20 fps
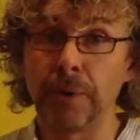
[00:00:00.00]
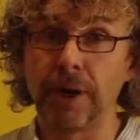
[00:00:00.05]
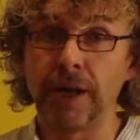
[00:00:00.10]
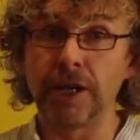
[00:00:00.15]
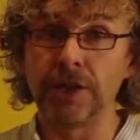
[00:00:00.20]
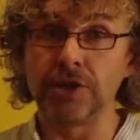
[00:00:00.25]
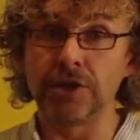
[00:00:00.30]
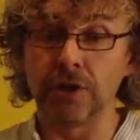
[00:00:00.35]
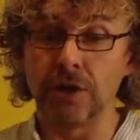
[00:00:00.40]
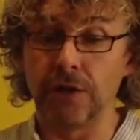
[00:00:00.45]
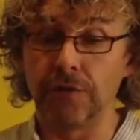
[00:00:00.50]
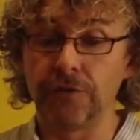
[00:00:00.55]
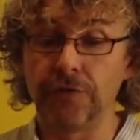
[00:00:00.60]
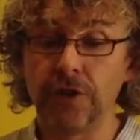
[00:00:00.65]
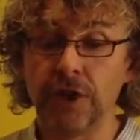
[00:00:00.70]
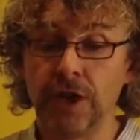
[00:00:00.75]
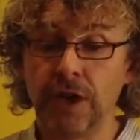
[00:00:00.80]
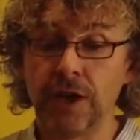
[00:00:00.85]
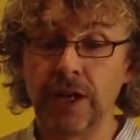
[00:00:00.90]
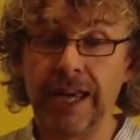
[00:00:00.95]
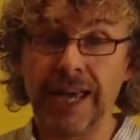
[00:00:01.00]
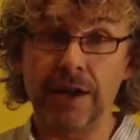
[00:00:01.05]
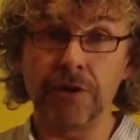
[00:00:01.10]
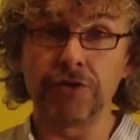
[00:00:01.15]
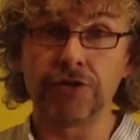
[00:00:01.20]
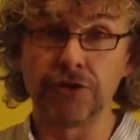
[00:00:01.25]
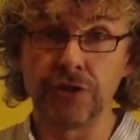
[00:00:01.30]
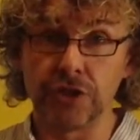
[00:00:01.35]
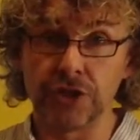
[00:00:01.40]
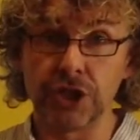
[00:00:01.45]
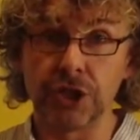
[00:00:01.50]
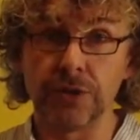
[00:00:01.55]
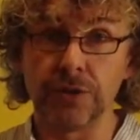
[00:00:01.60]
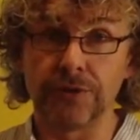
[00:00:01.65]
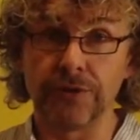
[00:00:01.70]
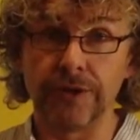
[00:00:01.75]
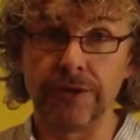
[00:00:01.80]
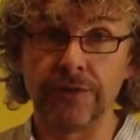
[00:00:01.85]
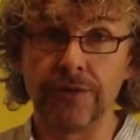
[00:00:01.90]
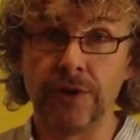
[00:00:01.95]
is either a combination of
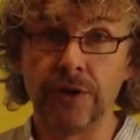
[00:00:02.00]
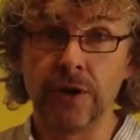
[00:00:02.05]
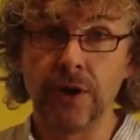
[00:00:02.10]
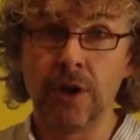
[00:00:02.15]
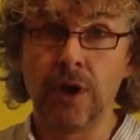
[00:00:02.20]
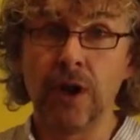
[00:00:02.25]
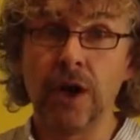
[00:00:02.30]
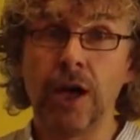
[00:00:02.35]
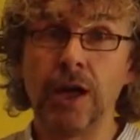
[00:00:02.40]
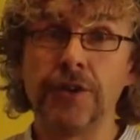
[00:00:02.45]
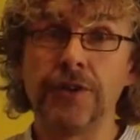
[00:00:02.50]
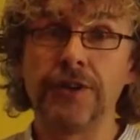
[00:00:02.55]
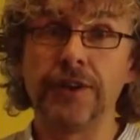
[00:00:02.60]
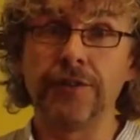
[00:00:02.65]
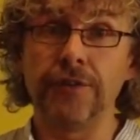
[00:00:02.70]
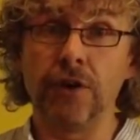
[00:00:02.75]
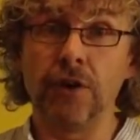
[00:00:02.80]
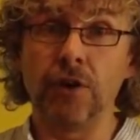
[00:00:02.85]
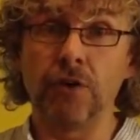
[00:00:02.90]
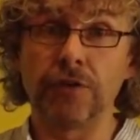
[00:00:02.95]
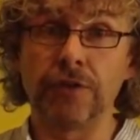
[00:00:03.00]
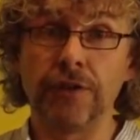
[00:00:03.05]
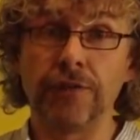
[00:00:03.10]
counterintuitive